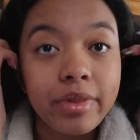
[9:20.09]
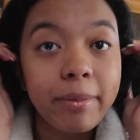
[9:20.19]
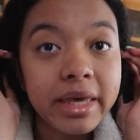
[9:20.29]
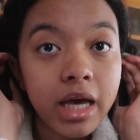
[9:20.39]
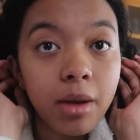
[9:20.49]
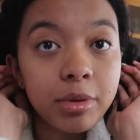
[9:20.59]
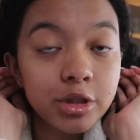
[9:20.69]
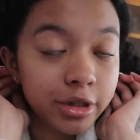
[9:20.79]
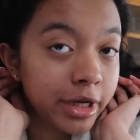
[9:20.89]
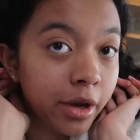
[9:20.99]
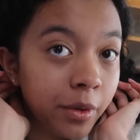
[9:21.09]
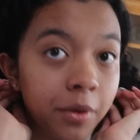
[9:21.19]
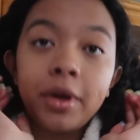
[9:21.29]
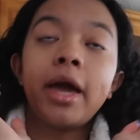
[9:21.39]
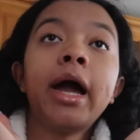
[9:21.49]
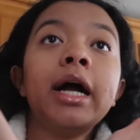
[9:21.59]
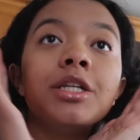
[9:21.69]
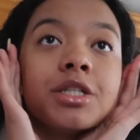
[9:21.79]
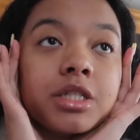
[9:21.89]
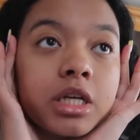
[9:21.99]
The makeup turned out okay. I
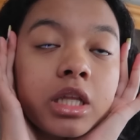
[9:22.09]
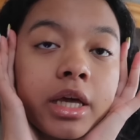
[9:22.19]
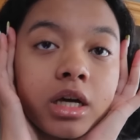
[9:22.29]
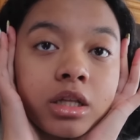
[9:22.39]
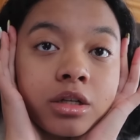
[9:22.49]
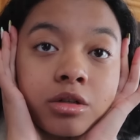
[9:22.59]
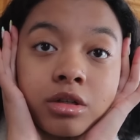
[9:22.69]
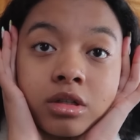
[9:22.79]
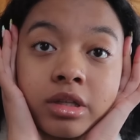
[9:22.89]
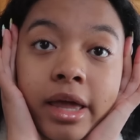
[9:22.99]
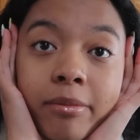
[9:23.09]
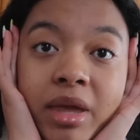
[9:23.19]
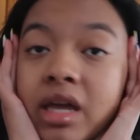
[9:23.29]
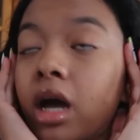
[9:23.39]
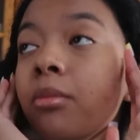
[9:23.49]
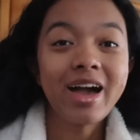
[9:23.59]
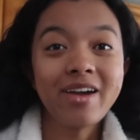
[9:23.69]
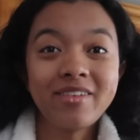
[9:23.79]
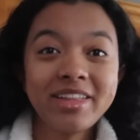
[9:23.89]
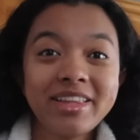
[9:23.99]
just did like a little light makeup.
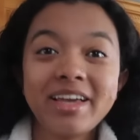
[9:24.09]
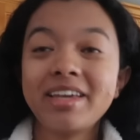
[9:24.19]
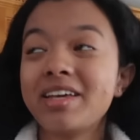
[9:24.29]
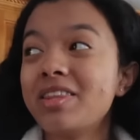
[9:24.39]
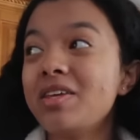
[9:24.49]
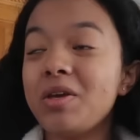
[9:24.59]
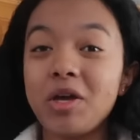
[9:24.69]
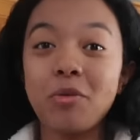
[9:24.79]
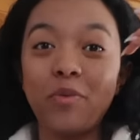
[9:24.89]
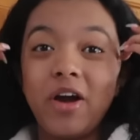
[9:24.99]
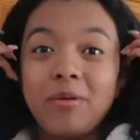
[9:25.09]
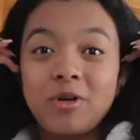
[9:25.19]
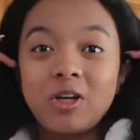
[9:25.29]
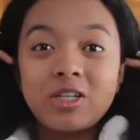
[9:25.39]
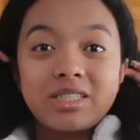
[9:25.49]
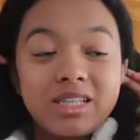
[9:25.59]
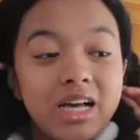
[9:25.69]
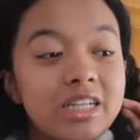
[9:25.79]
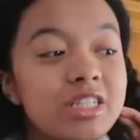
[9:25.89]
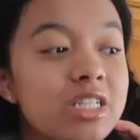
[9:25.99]
I really like the primer
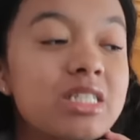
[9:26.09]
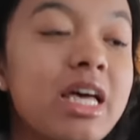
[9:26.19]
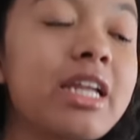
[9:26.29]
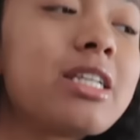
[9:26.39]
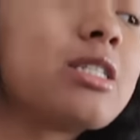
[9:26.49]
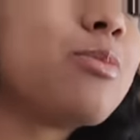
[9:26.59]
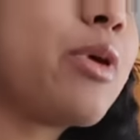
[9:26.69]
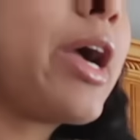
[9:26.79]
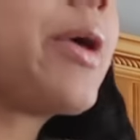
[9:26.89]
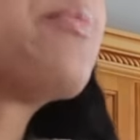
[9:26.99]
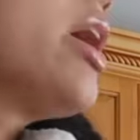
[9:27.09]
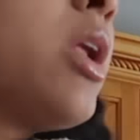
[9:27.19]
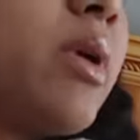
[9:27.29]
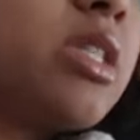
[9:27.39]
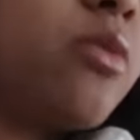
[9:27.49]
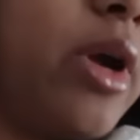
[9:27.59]
slash setting spray. Anyways,